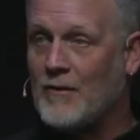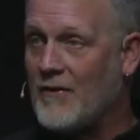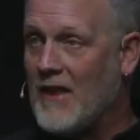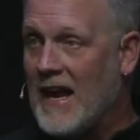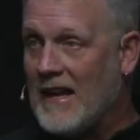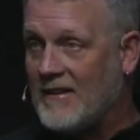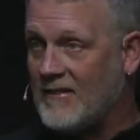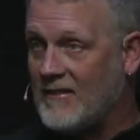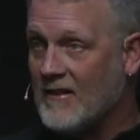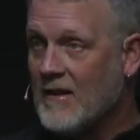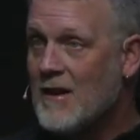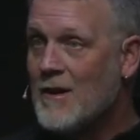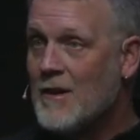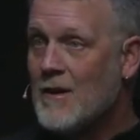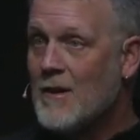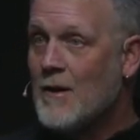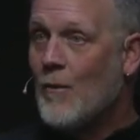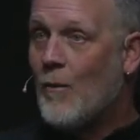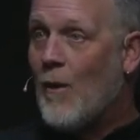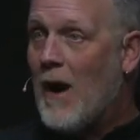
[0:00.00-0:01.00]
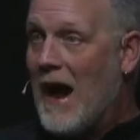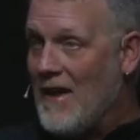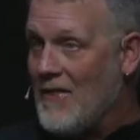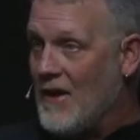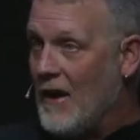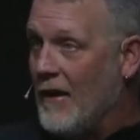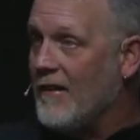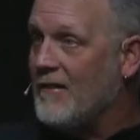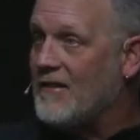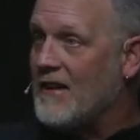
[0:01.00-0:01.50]
That's why
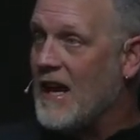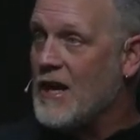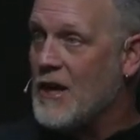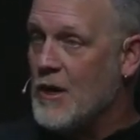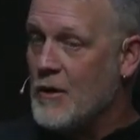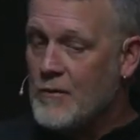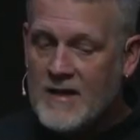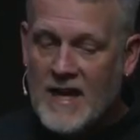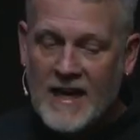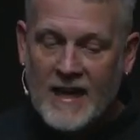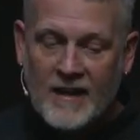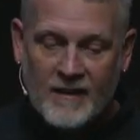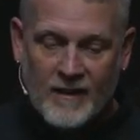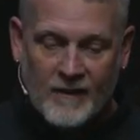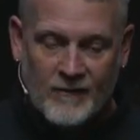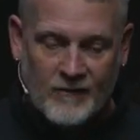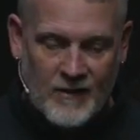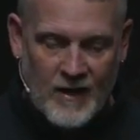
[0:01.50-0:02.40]
there is a uniqueness,